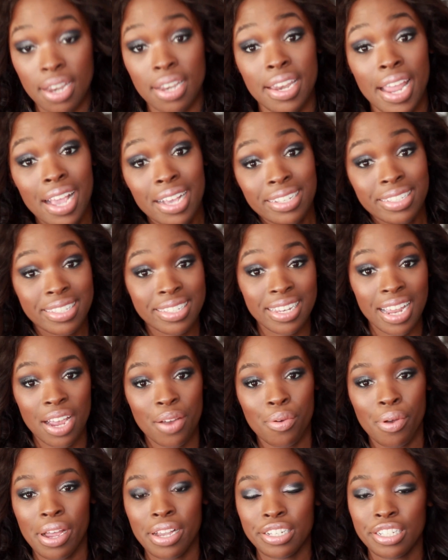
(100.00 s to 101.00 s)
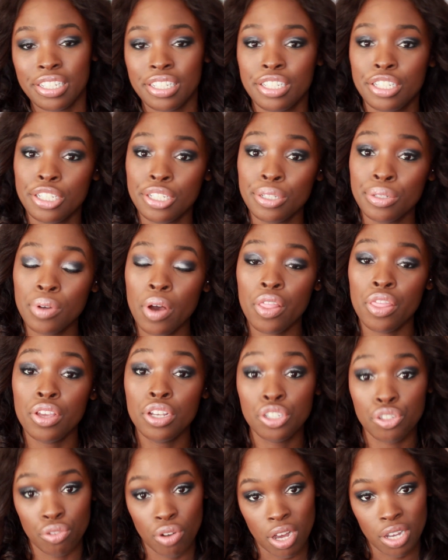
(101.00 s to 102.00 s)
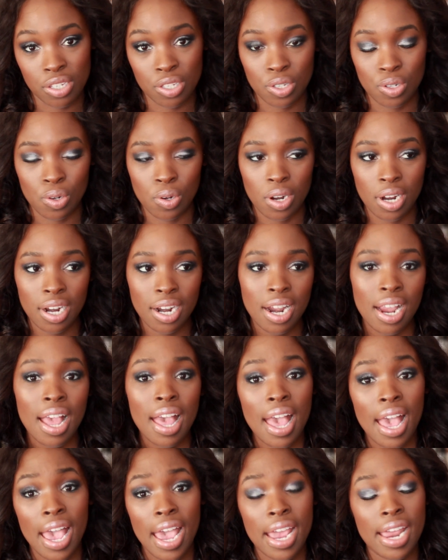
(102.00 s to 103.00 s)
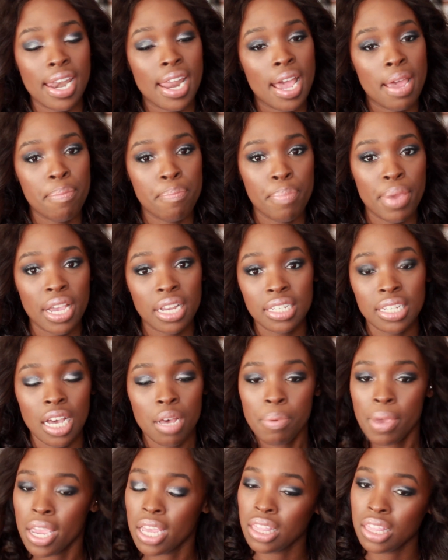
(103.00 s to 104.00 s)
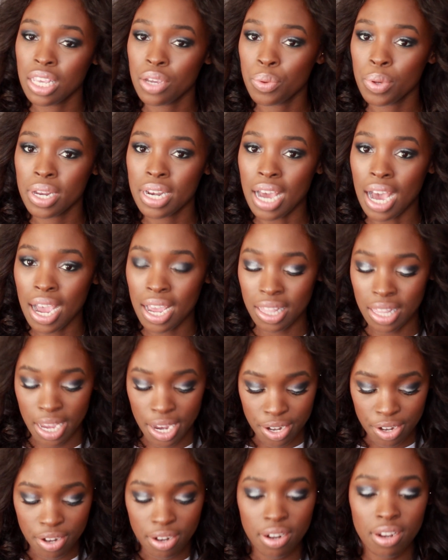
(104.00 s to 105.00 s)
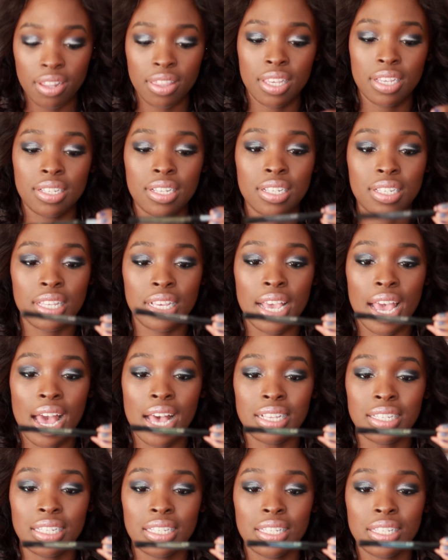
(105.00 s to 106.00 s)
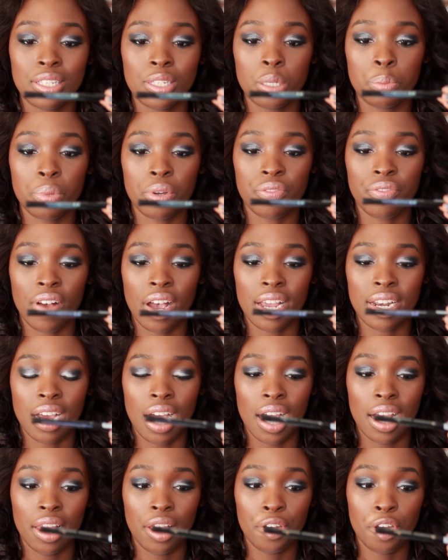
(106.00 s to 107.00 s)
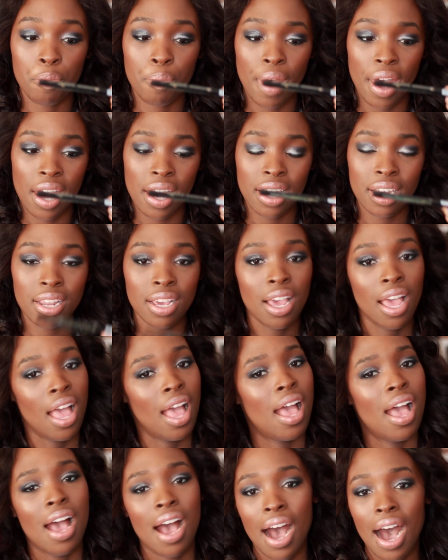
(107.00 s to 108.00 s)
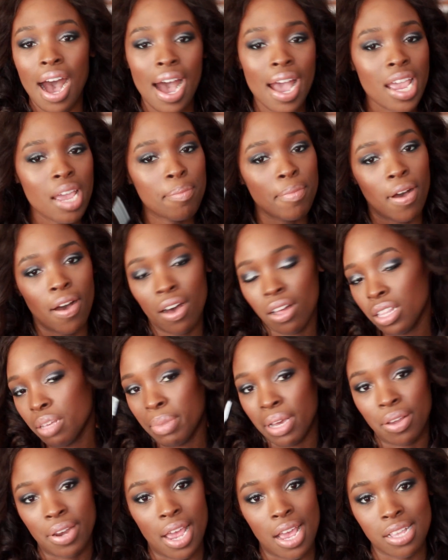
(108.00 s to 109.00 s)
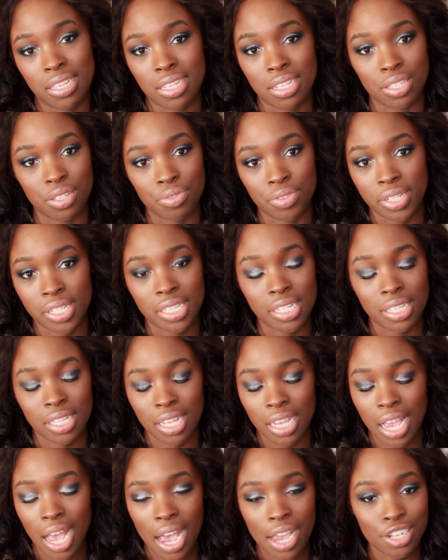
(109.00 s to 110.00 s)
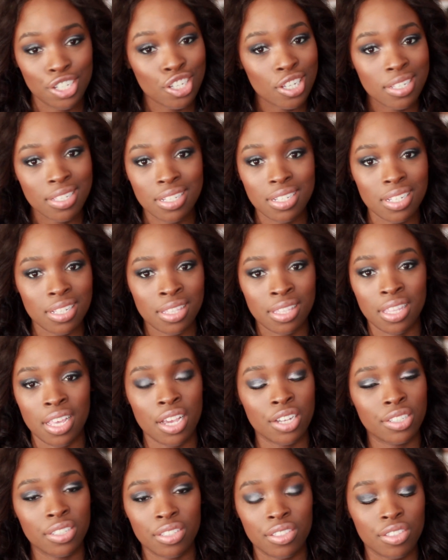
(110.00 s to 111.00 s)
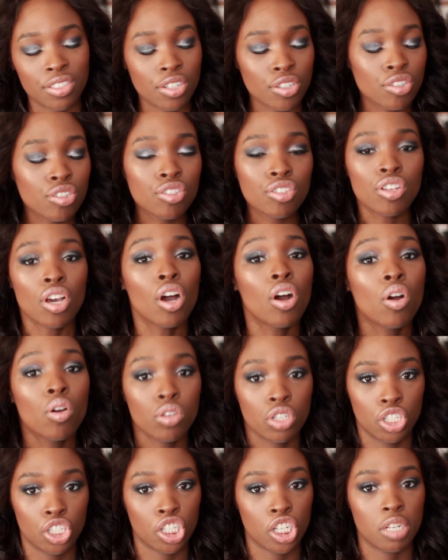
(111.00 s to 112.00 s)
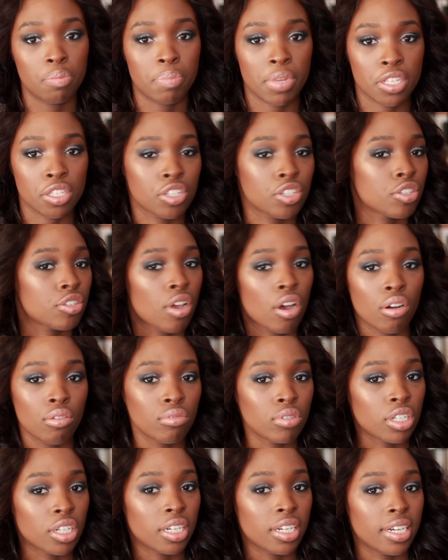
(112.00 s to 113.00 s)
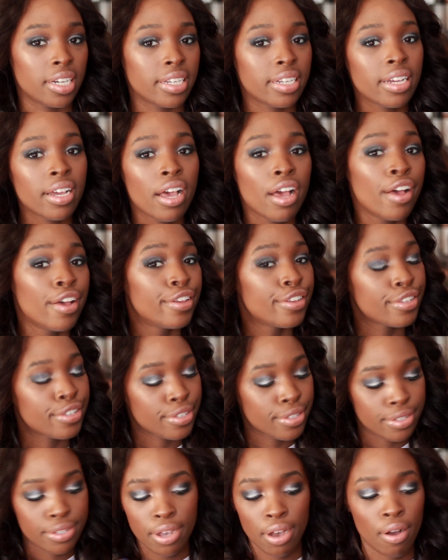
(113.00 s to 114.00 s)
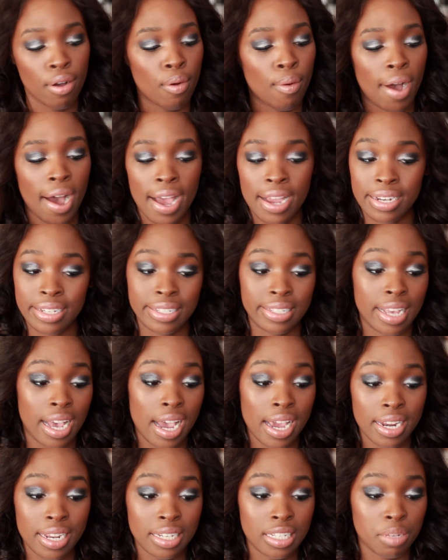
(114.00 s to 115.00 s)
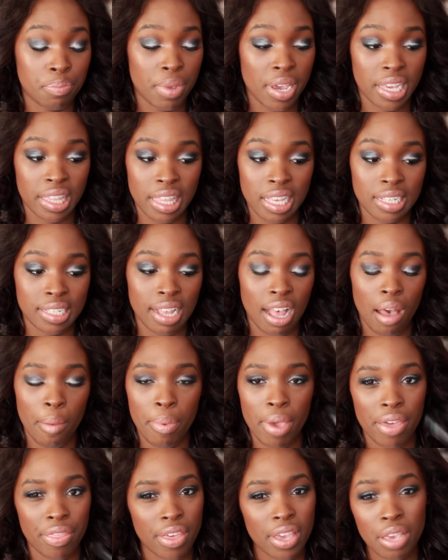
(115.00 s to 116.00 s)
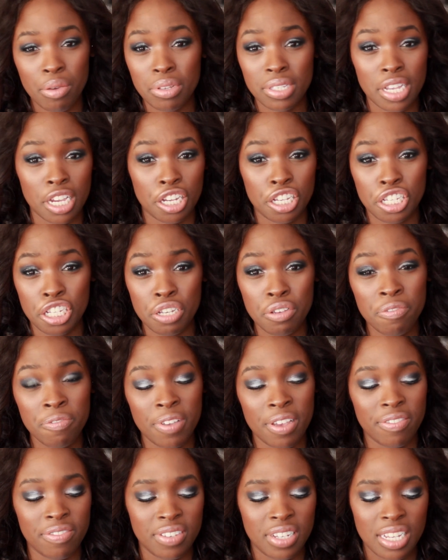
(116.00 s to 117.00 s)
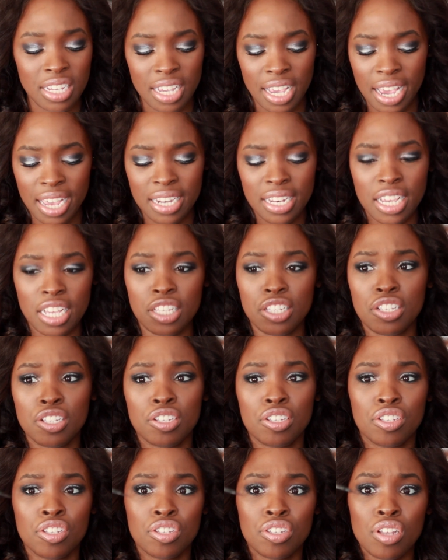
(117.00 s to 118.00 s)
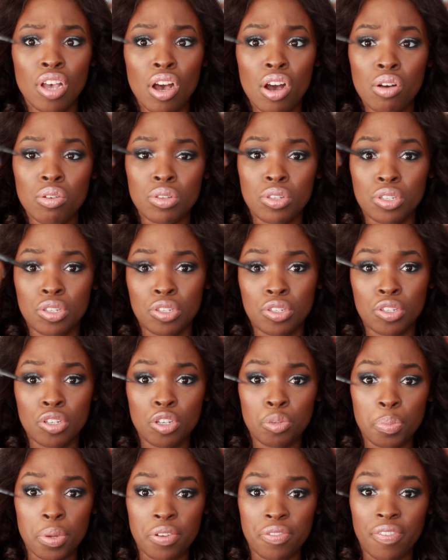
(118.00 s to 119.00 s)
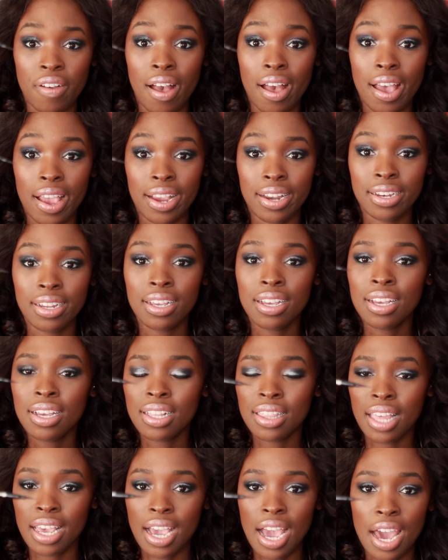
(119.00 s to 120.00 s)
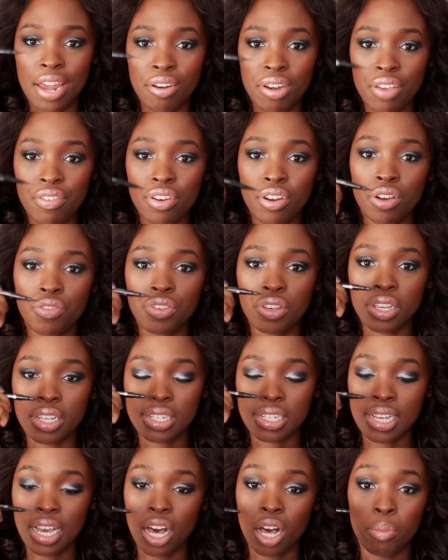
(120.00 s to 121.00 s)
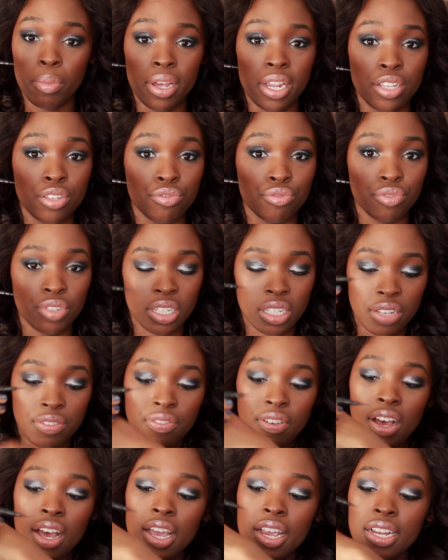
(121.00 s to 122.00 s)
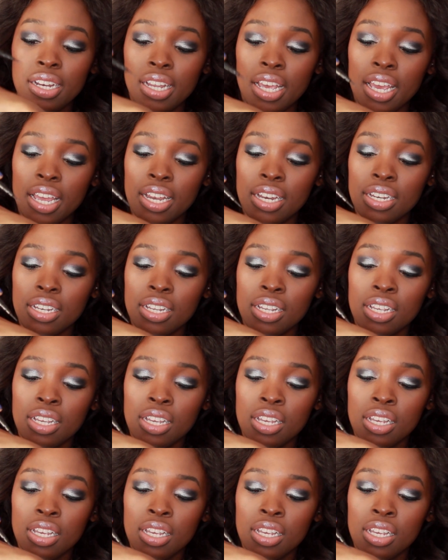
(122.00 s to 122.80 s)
Next, I went to the drugstore and I picked up a liquid eyeliner. This is the Essence Superfine Eyeliner Pen. I am all about Essence recently. I just, they're, they're so cheap and so good. So I decided to pick this up. I think it was like two fifty, and it's so super fine. Like, I don't even know if you can tell, but it's really fine and